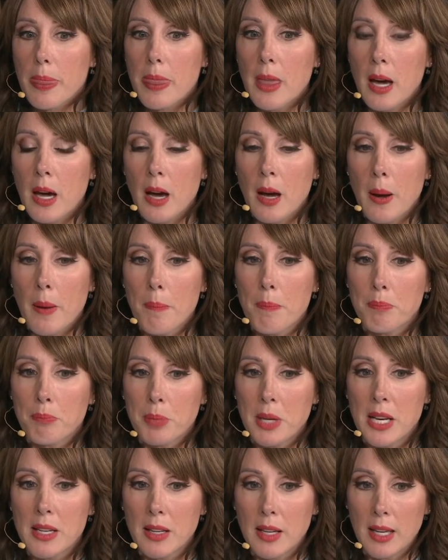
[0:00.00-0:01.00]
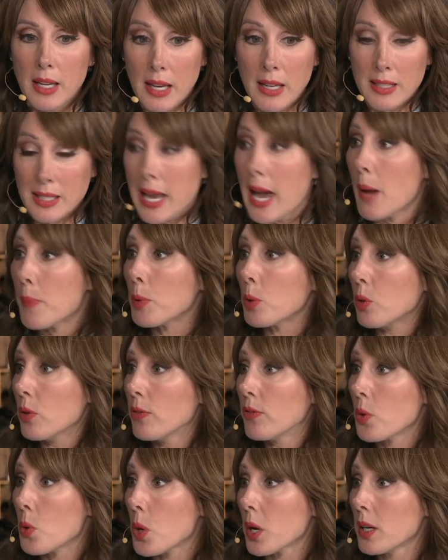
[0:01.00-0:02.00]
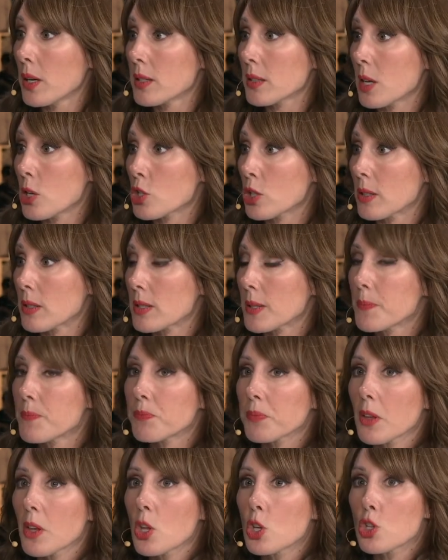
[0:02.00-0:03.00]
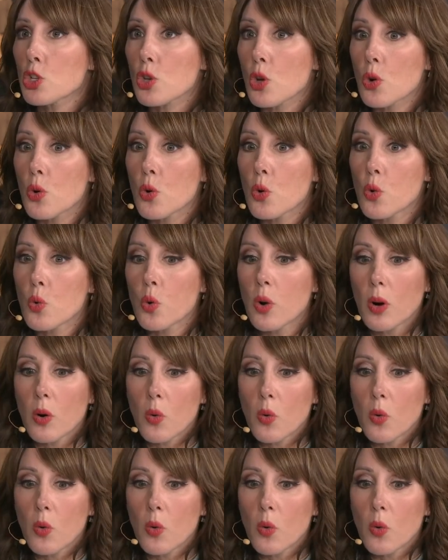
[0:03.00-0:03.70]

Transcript: uh, it's capital for organizations. So